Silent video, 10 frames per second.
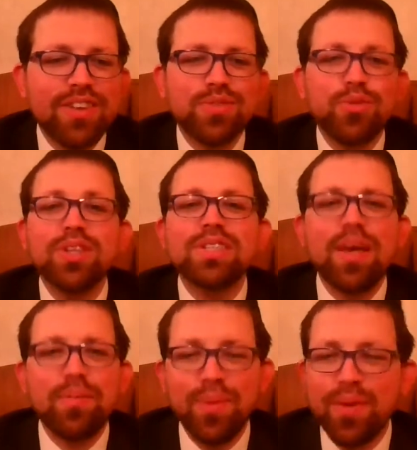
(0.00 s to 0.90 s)

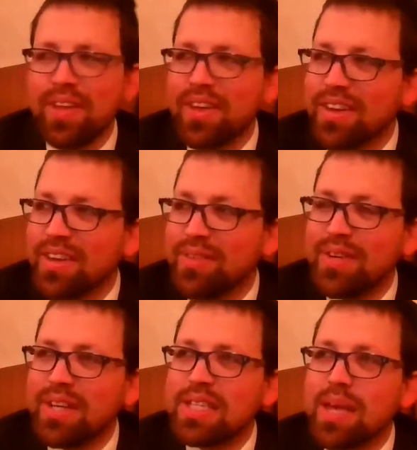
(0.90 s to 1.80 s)
example, give an
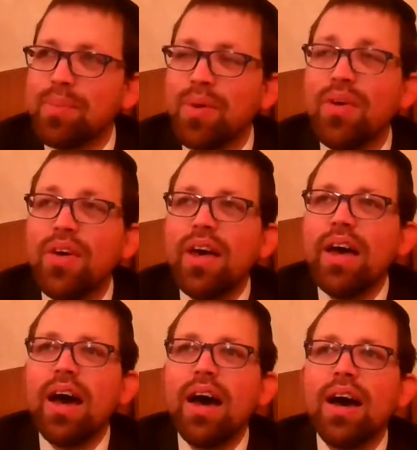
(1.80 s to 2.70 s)
example.
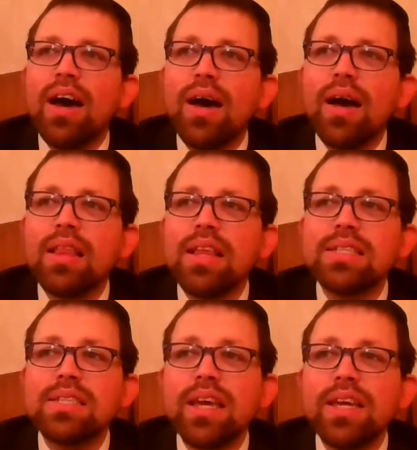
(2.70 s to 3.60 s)

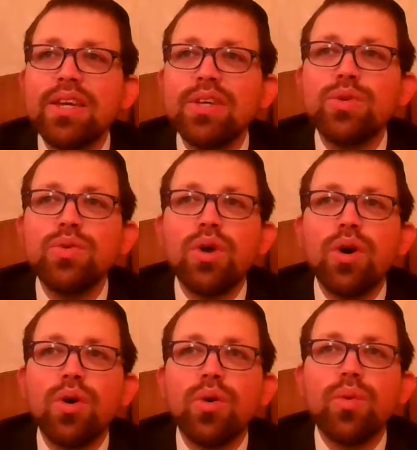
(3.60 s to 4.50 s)
Let's say
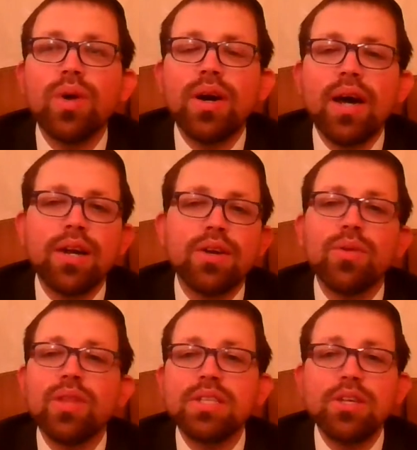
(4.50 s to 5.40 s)
I don't know.
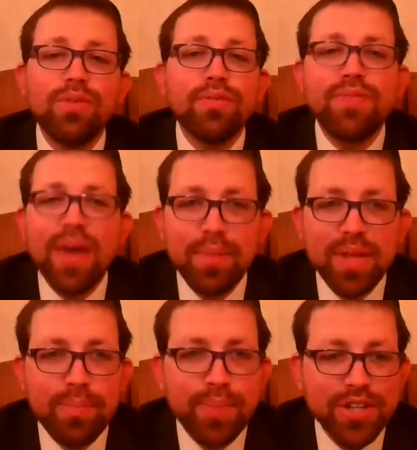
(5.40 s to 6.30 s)
Let's say you have a
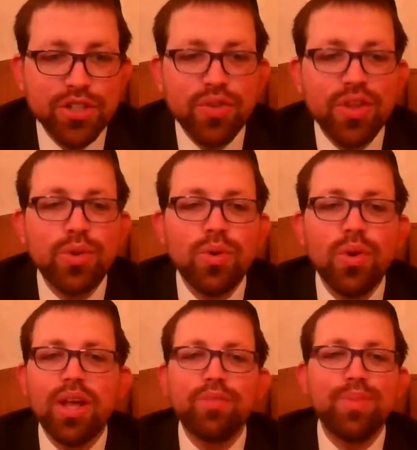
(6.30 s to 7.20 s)
family picture that a
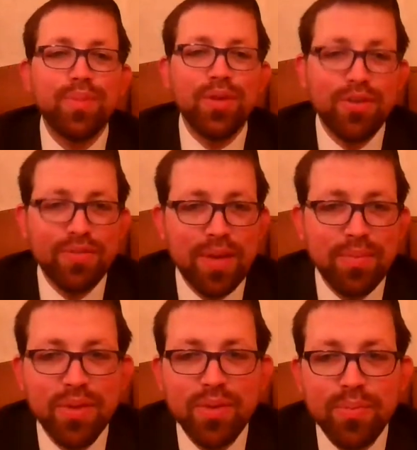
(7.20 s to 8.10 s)
lot of people in your
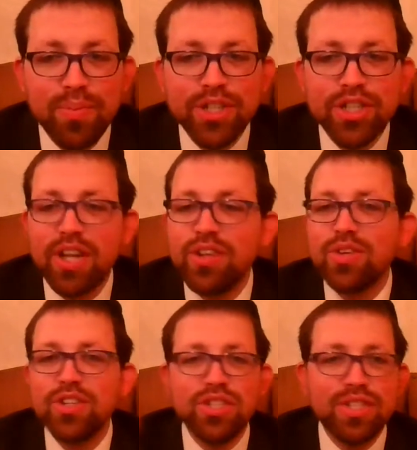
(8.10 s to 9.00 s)
family would appreciate, and you
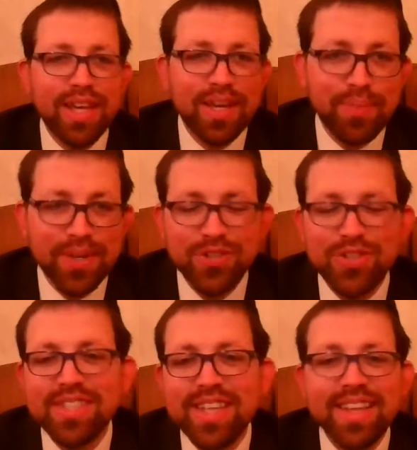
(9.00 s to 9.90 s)
can just take a picture
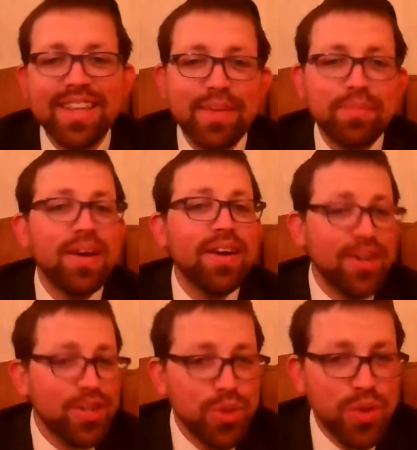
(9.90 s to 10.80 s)
and send it them.
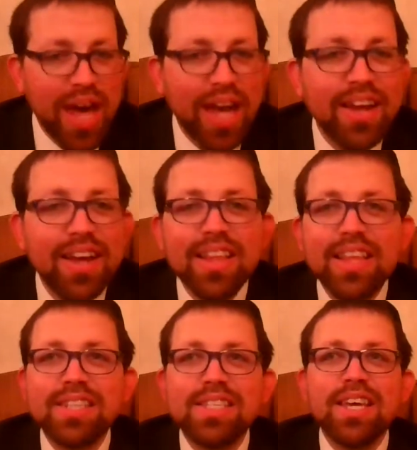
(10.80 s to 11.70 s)
Do that.
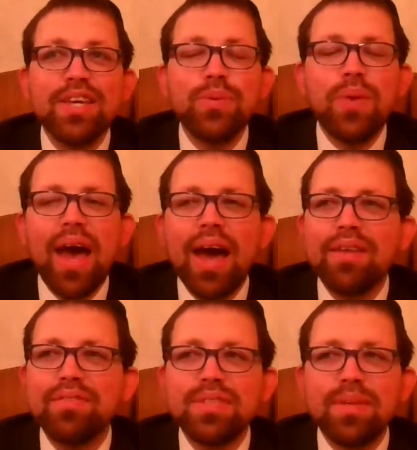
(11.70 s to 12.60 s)
Let's say you
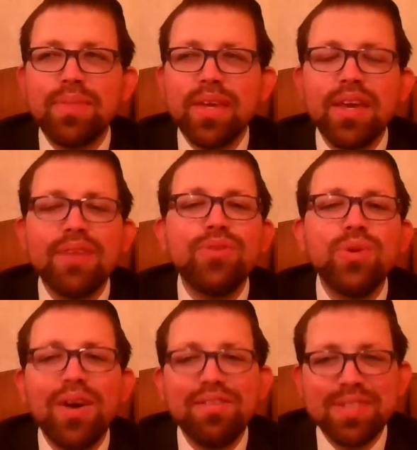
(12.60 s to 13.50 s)
have something. If
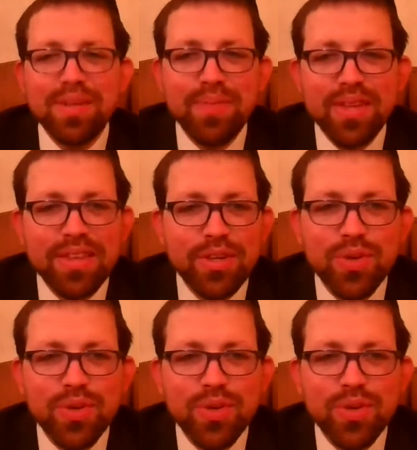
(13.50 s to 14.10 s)
you have something that you